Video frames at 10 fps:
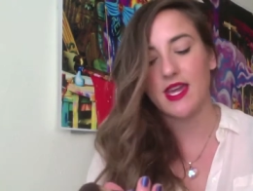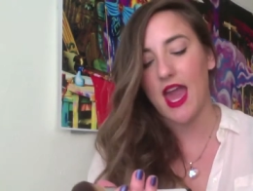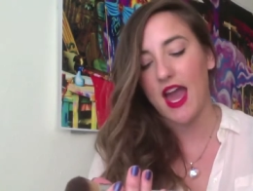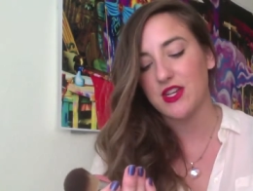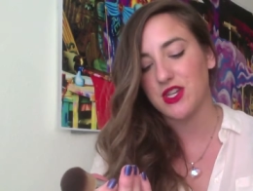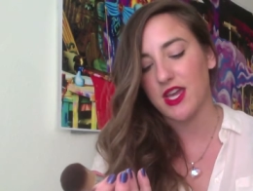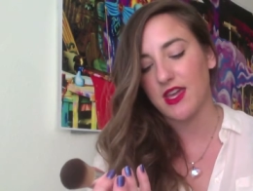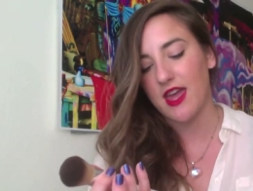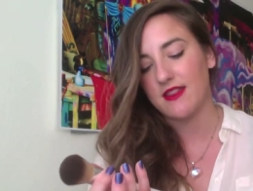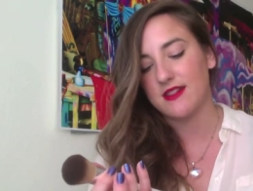
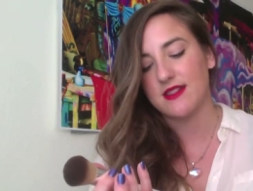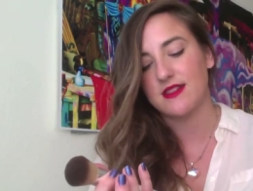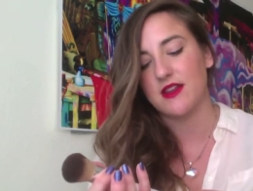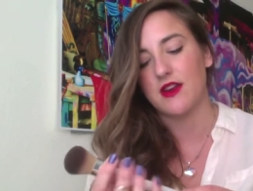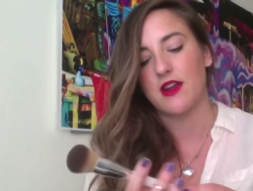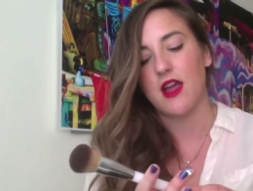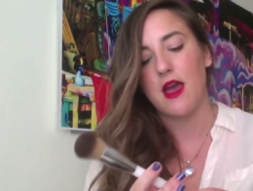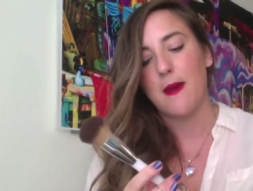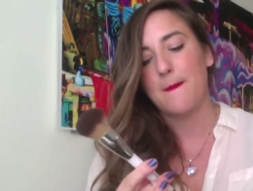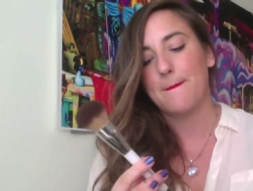Kashuk, and this is their
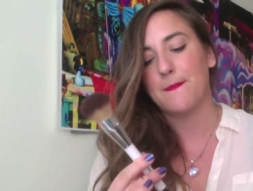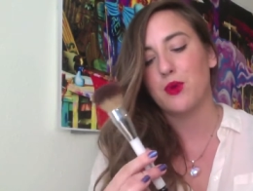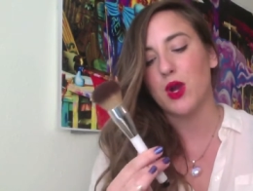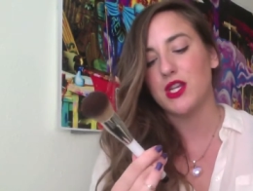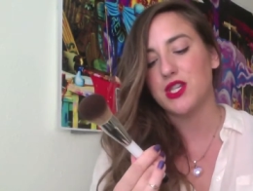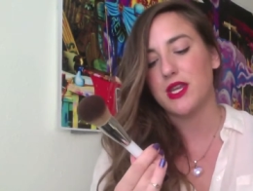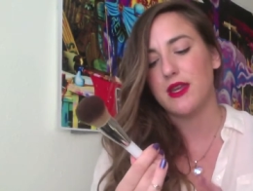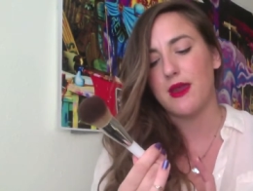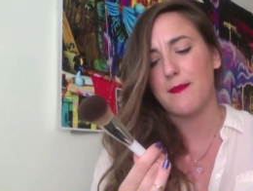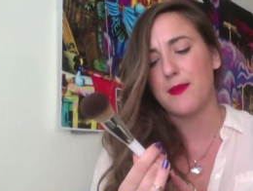brush
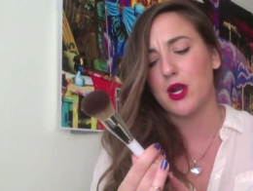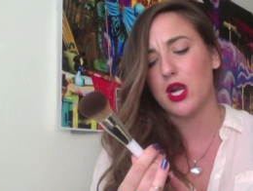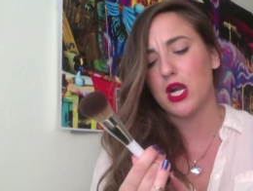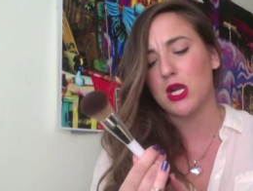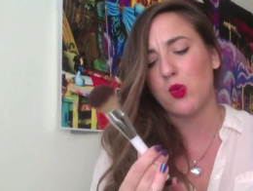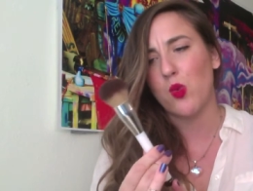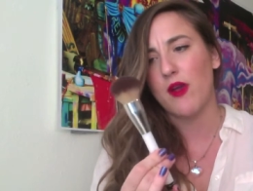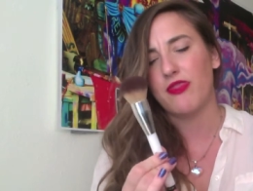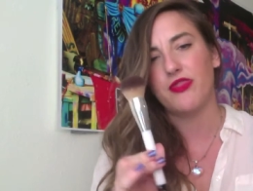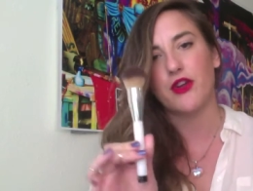in number
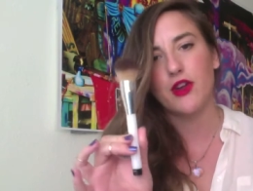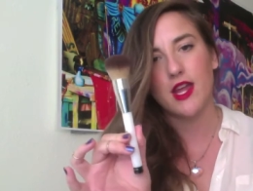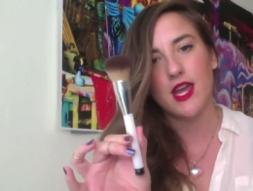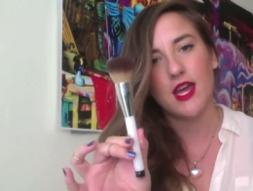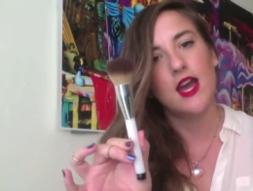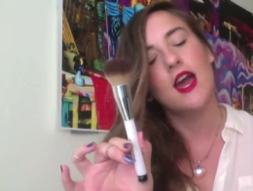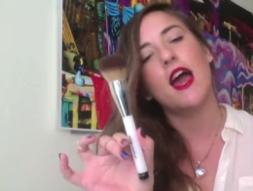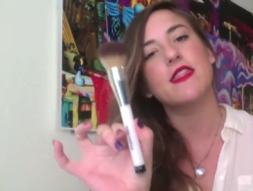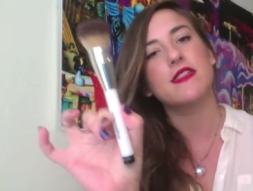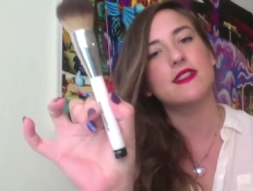130.
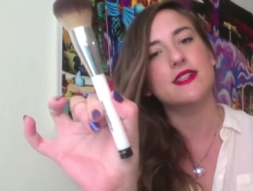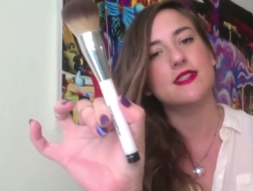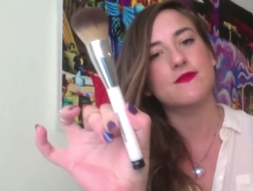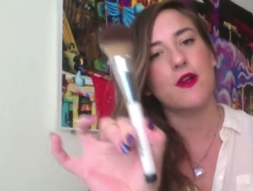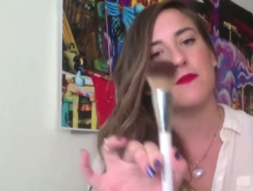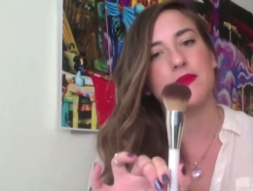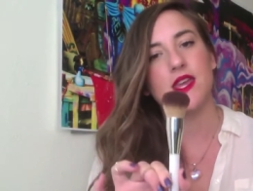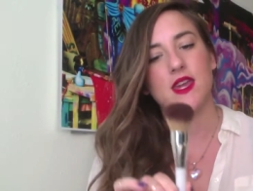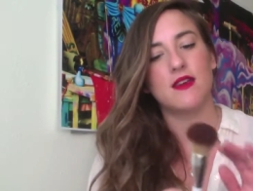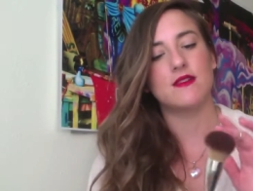I think this is from
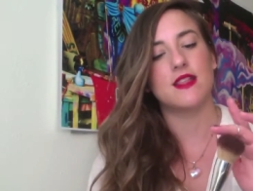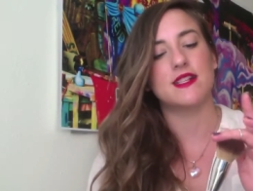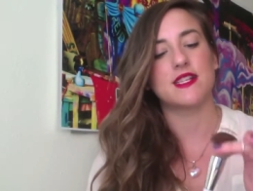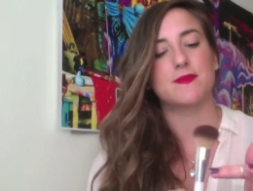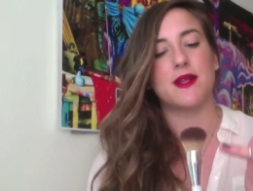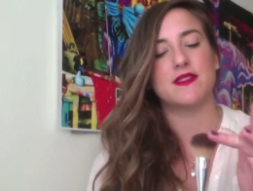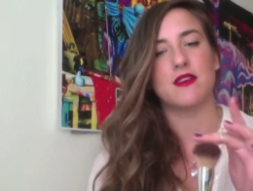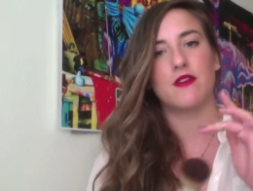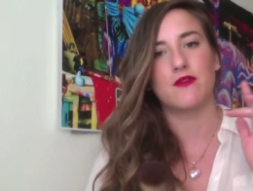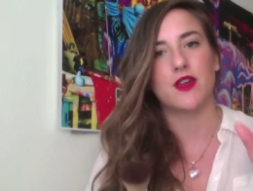the less
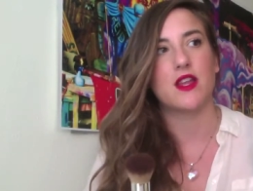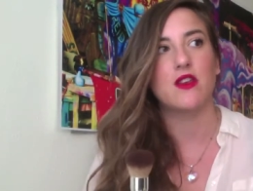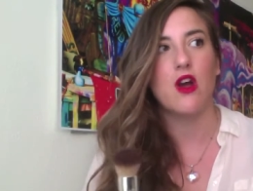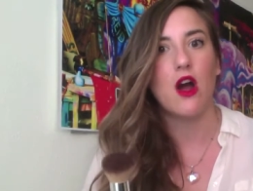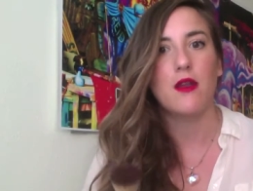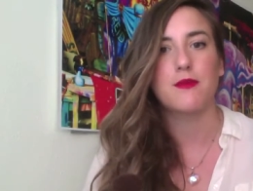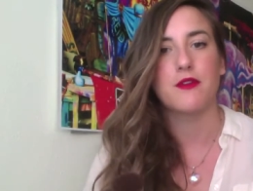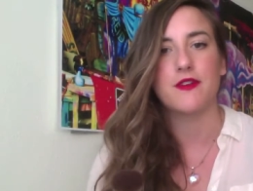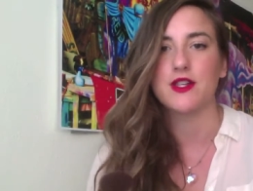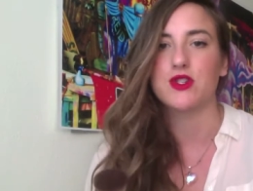expensive, like
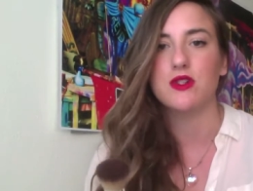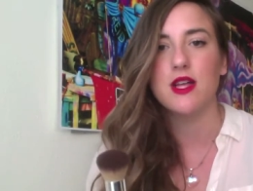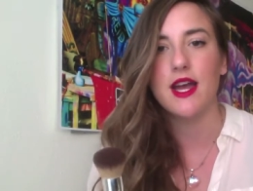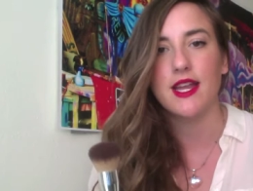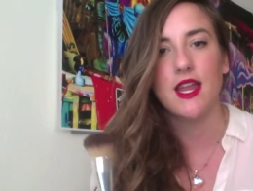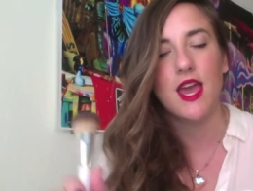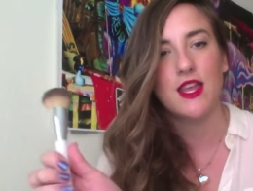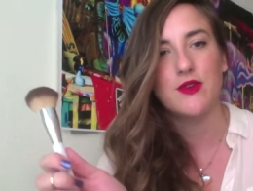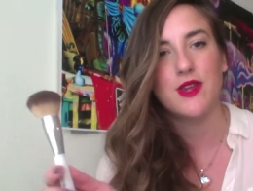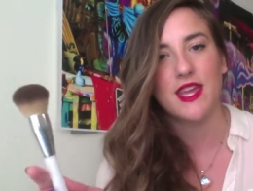non-professional line,
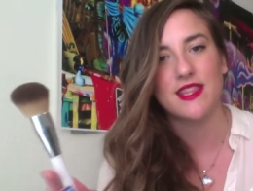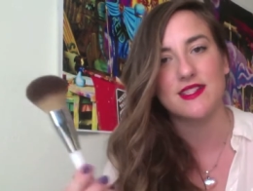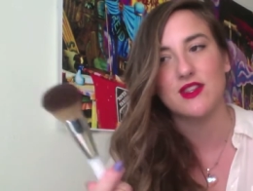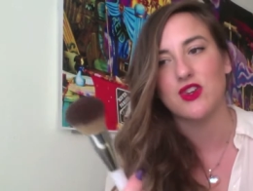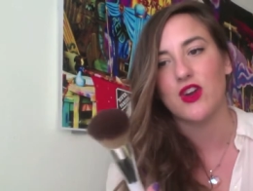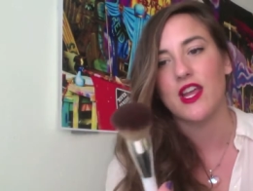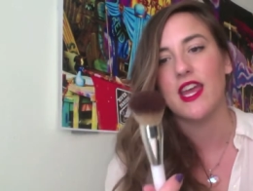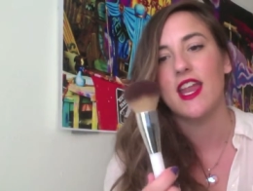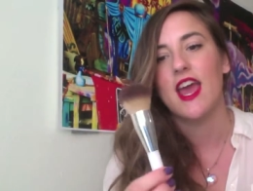and you can get this at Target.